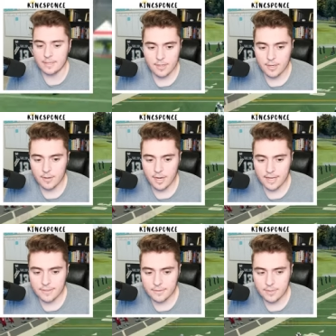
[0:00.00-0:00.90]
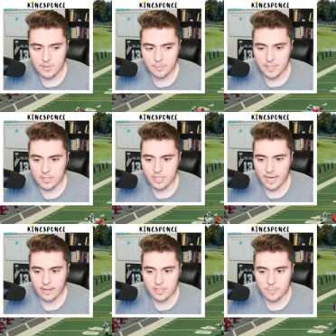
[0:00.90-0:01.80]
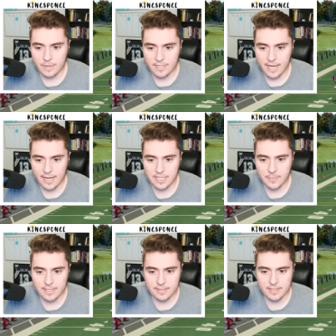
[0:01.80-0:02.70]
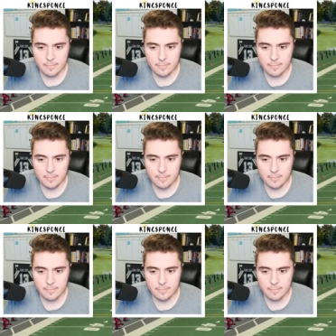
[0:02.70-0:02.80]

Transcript: You know, I knew this would be a challenge, but I was kind of expecting to see